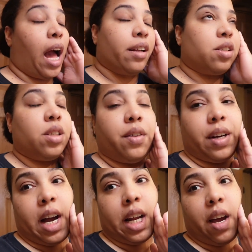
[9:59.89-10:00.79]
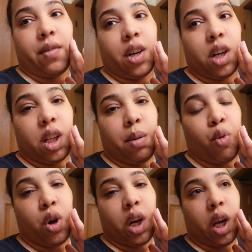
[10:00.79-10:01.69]
I totally forgot I have early
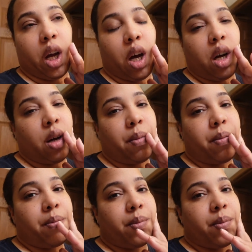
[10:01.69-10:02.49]
morning um,